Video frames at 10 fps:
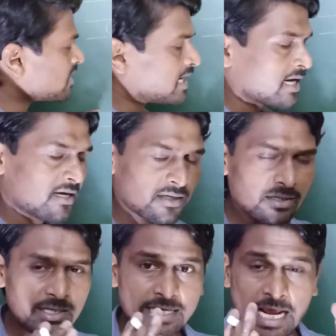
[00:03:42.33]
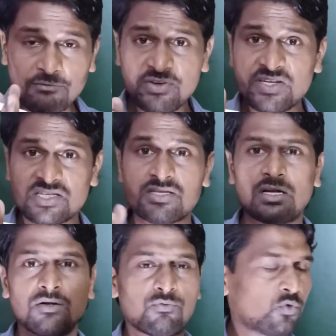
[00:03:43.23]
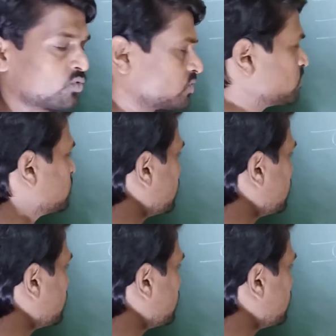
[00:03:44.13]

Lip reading: a gravitational force.